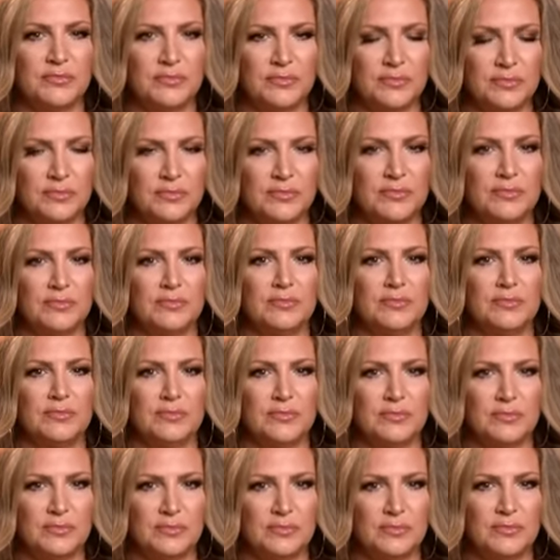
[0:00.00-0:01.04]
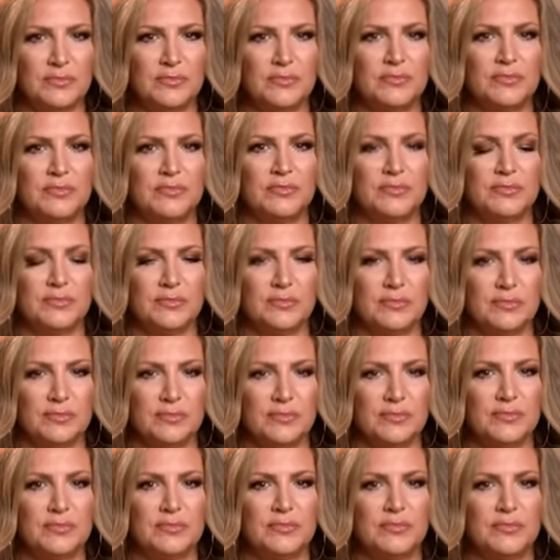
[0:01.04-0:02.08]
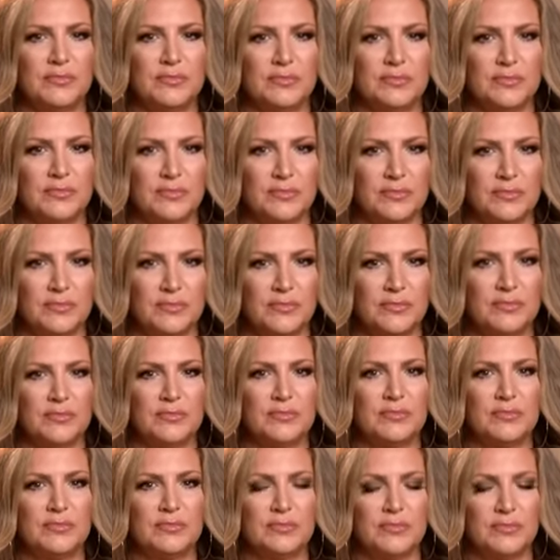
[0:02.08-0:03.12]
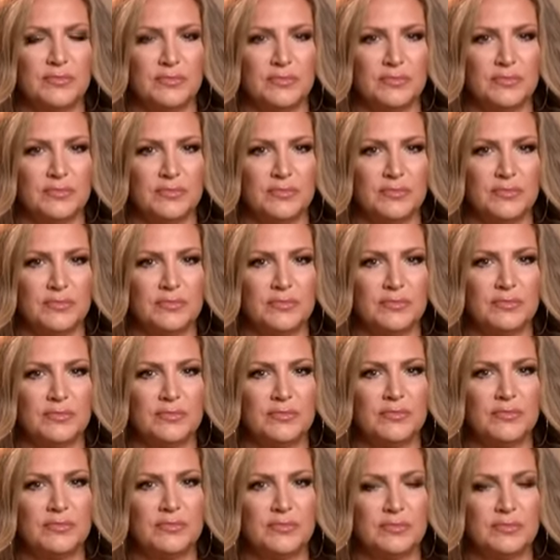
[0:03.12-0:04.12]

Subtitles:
This person isn't speaking.